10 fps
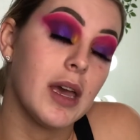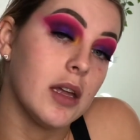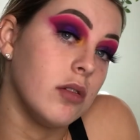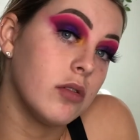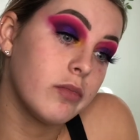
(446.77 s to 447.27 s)

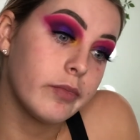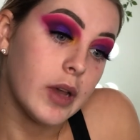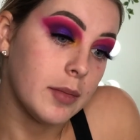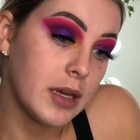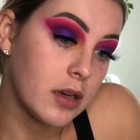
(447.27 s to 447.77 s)
And
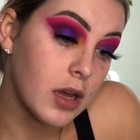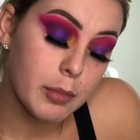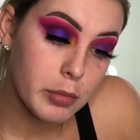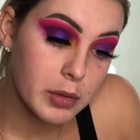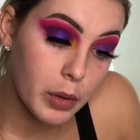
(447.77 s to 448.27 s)
I mean, I
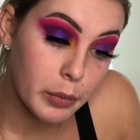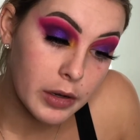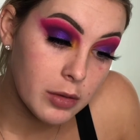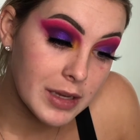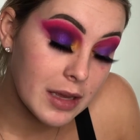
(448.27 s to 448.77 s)
probably won't
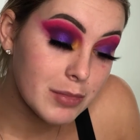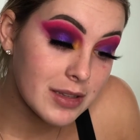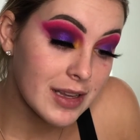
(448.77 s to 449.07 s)
wear them again because